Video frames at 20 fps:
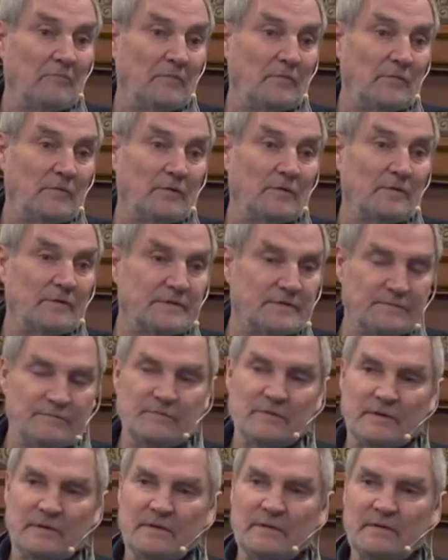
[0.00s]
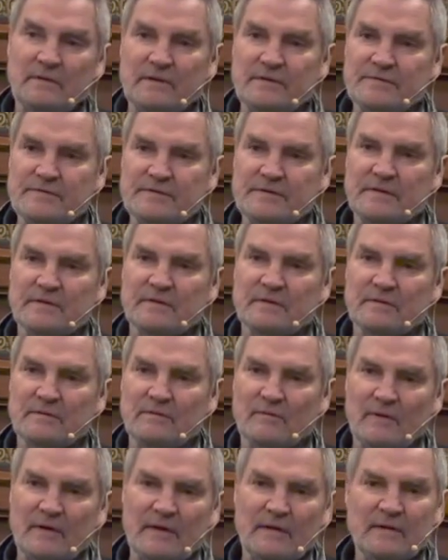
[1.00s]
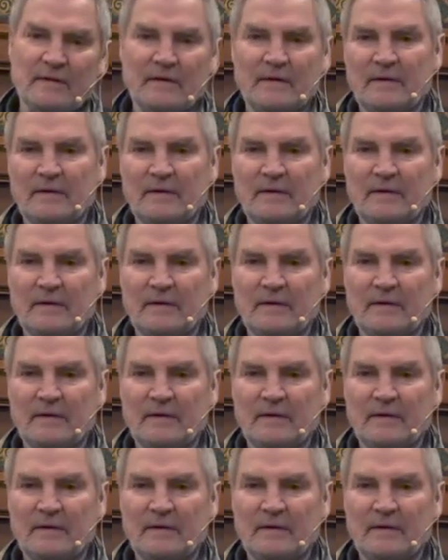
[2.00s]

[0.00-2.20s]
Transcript: You know, it's really interesting the way